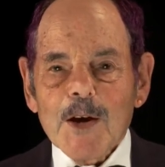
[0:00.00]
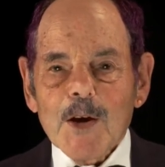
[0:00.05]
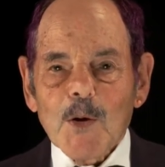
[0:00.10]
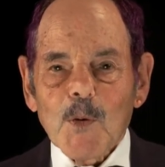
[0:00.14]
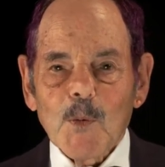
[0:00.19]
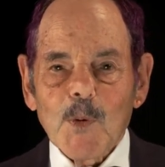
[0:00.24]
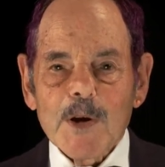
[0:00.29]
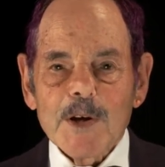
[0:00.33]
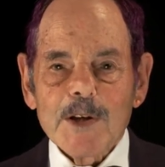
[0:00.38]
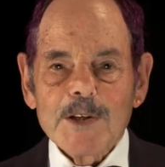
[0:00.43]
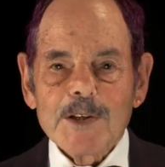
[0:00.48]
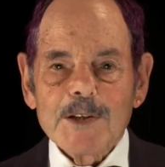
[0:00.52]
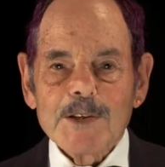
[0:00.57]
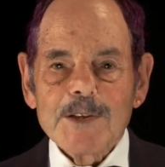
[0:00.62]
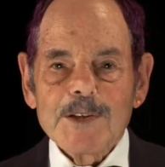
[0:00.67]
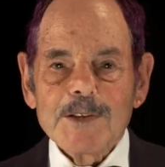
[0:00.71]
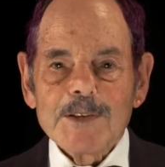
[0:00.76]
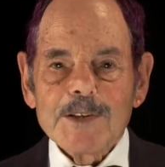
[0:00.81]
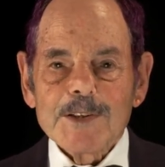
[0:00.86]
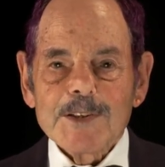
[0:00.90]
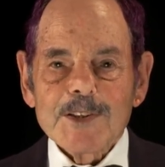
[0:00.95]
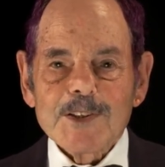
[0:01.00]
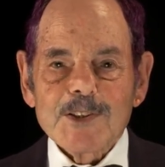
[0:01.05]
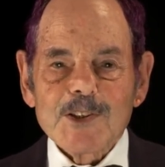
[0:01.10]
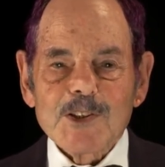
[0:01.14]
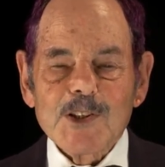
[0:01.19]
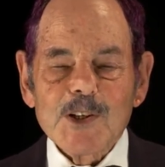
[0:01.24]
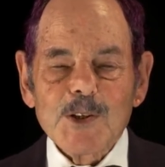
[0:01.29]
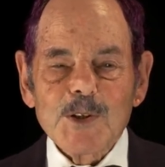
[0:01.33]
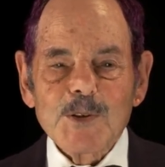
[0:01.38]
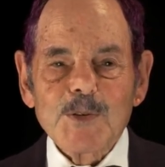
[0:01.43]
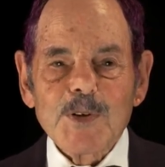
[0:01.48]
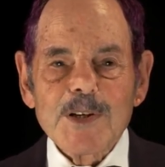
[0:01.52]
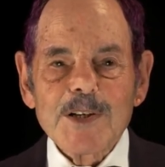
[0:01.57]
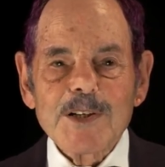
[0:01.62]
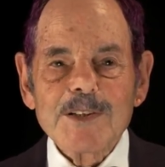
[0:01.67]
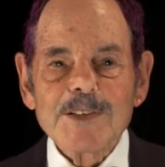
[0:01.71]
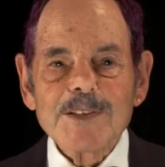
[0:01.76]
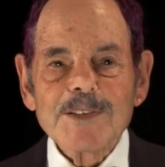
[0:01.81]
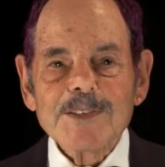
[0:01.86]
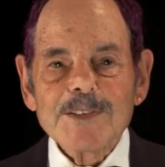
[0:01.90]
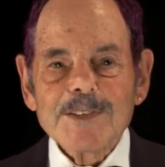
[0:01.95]
when
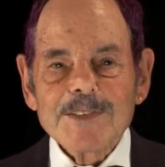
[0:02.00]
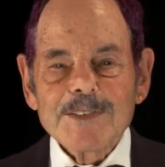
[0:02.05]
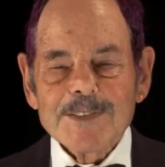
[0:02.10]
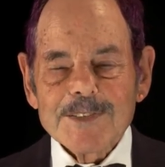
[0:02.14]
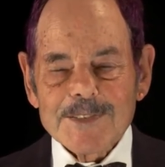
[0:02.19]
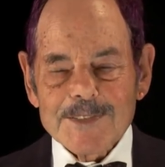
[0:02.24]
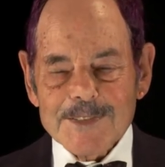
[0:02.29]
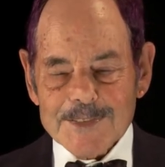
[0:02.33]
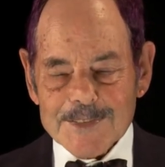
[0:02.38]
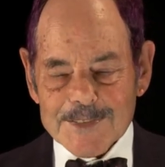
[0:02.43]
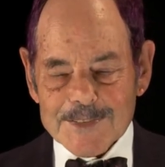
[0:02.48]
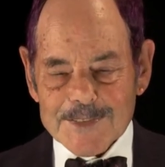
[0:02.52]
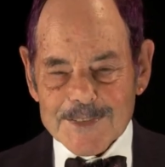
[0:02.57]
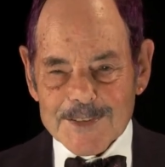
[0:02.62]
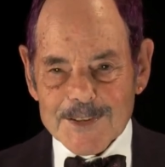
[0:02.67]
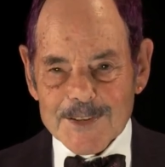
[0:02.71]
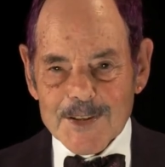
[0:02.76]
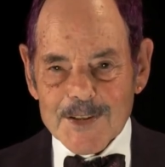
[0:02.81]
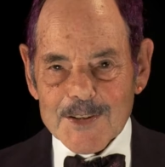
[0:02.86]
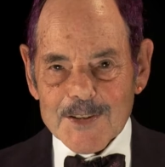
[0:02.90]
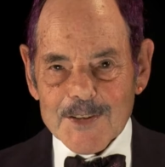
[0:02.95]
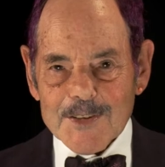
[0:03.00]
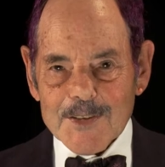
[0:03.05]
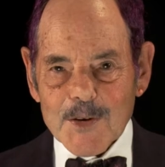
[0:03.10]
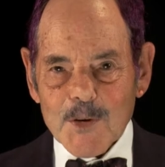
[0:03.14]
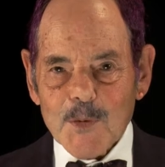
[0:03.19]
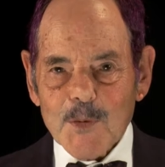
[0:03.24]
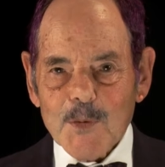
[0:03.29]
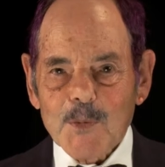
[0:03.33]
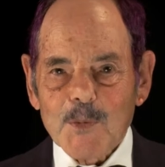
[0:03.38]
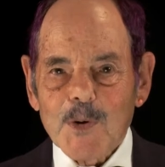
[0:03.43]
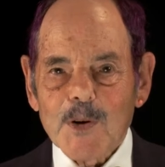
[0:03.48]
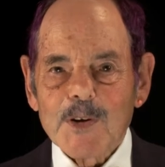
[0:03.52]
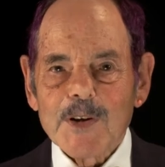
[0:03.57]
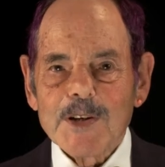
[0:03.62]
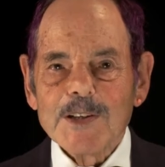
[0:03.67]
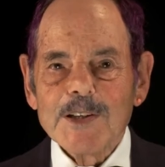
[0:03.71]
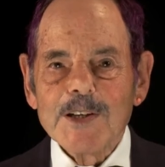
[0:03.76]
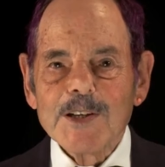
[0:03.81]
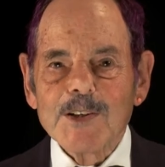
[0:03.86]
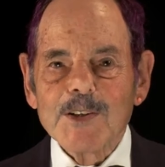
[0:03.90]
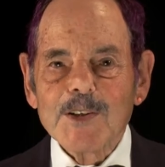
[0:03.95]
children were
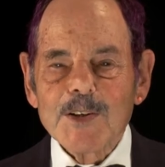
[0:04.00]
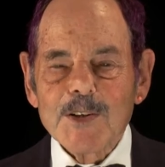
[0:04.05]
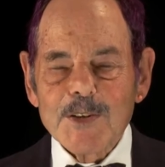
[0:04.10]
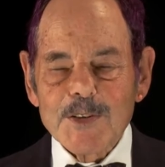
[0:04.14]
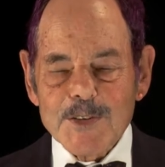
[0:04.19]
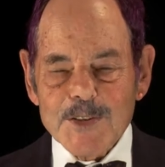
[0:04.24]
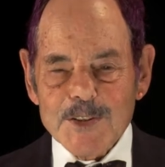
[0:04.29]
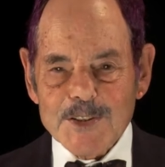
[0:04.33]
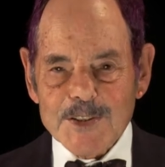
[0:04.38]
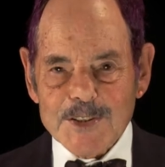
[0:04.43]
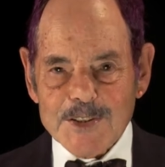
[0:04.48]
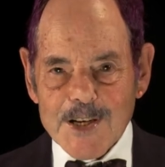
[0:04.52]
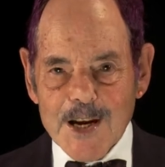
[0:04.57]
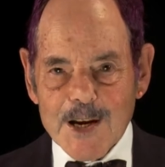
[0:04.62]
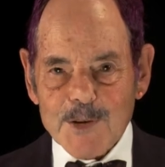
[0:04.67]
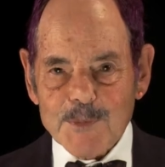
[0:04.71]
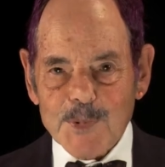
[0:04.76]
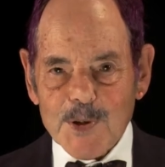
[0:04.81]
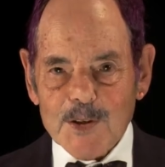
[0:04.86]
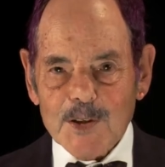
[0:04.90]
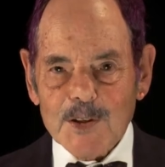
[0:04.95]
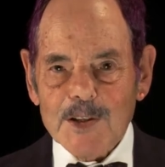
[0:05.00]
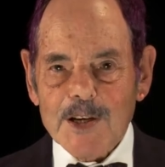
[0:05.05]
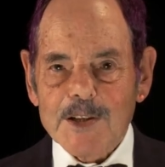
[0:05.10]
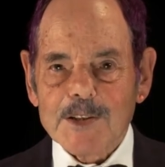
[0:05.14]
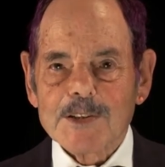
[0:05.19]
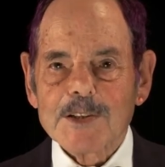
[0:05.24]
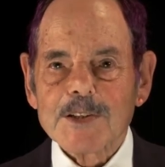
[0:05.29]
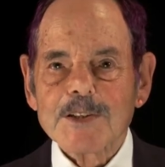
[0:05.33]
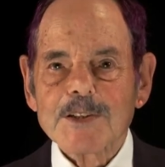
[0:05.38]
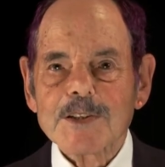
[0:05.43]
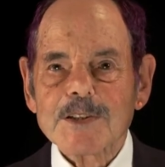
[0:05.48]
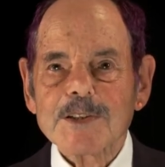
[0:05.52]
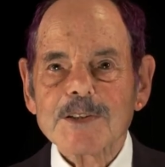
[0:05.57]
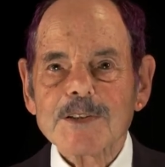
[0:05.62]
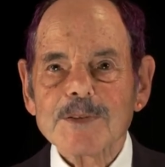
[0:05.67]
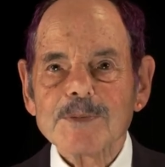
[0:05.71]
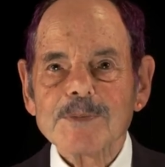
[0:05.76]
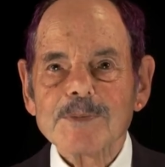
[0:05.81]
eager stamp collectors.